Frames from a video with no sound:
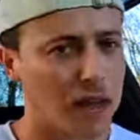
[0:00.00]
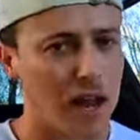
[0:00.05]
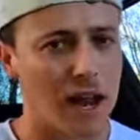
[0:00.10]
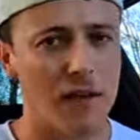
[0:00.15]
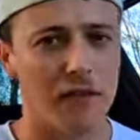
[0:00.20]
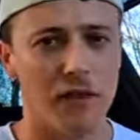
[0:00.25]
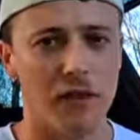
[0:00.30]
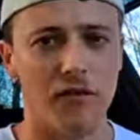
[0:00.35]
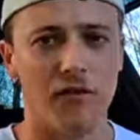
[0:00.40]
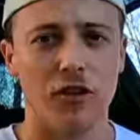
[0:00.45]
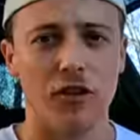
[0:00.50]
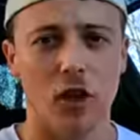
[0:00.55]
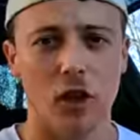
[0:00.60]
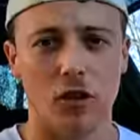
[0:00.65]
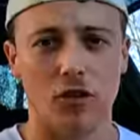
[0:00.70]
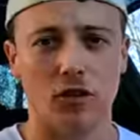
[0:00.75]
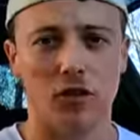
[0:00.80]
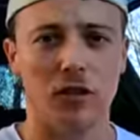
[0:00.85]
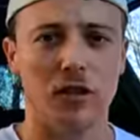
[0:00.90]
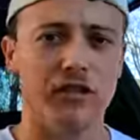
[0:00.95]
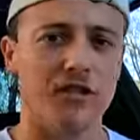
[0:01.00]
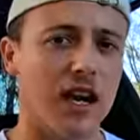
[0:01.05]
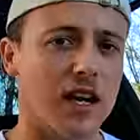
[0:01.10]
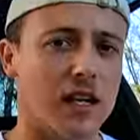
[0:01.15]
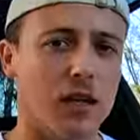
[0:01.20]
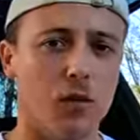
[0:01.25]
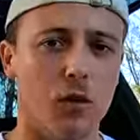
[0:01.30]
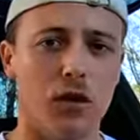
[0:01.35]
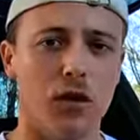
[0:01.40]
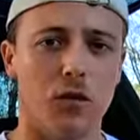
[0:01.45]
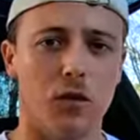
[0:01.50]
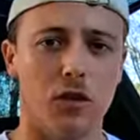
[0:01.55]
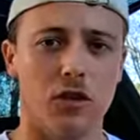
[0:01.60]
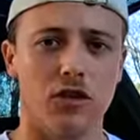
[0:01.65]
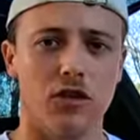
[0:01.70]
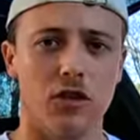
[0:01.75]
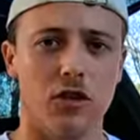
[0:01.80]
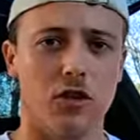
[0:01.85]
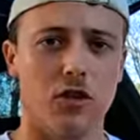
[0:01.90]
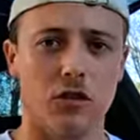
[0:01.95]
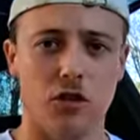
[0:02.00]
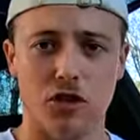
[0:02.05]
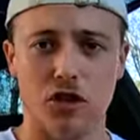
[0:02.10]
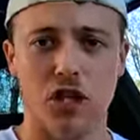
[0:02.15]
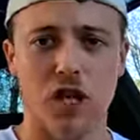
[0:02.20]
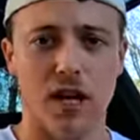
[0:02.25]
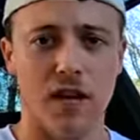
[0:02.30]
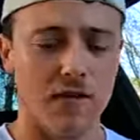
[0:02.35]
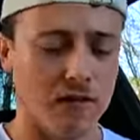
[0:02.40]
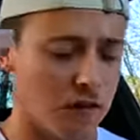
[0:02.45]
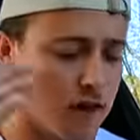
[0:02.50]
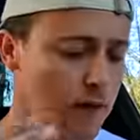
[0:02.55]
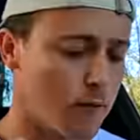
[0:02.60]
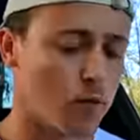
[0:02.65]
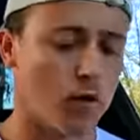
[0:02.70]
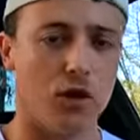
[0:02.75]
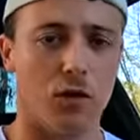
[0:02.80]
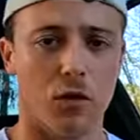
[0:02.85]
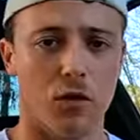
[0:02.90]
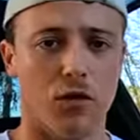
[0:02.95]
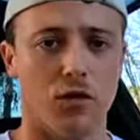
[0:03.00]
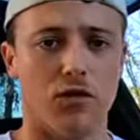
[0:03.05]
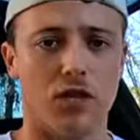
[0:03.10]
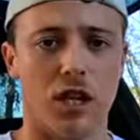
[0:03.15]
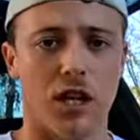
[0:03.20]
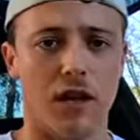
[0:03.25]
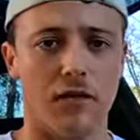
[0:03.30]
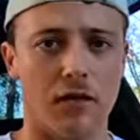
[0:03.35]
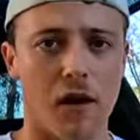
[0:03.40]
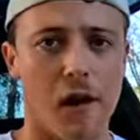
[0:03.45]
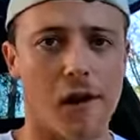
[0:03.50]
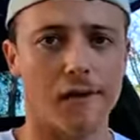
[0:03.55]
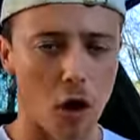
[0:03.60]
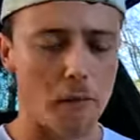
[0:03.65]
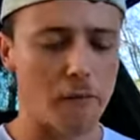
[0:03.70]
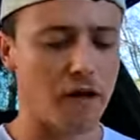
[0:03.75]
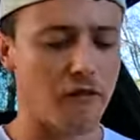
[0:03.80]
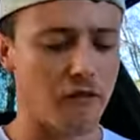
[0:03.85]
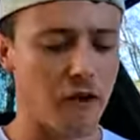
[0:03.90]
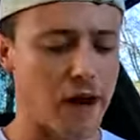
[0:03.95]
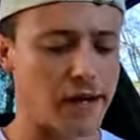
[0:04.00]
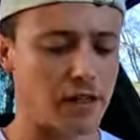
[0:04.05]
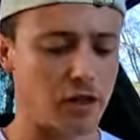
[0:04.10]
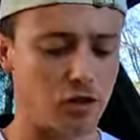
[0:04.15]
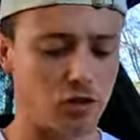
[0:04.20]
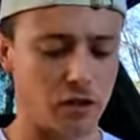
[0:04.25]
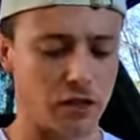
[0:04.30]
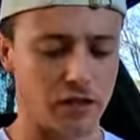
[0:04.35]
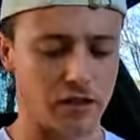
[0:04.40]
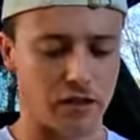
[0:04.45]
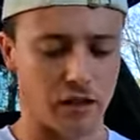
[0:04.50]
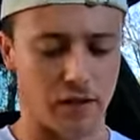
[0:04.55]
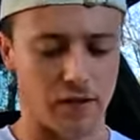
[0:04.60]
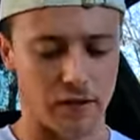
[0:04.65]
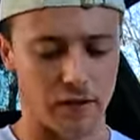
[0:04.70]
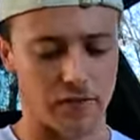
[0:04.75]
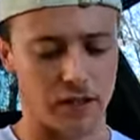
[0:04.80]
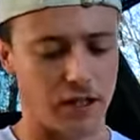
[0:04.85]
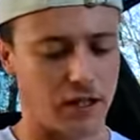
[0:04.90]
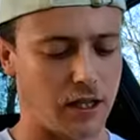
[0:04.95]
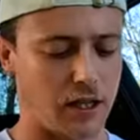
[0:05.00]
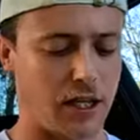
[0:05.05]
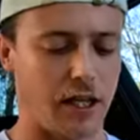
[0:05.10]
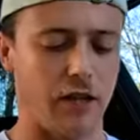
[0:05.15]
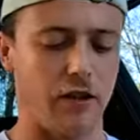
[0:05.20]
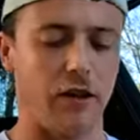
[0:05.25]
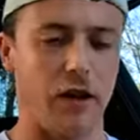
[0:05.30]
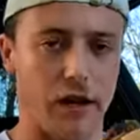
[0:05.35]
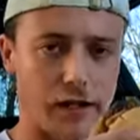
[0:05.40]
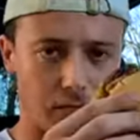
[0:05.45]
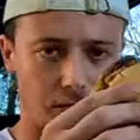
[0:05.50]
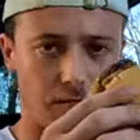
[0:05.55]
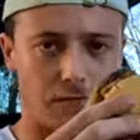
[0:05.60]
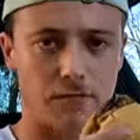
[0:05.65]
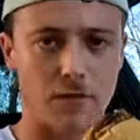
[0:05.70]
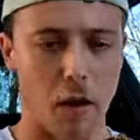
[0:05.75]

Even if you don't do exactly what you wanted to do or achieve what you want to achieve, don't be afraid to treat yourself every now and again, alright?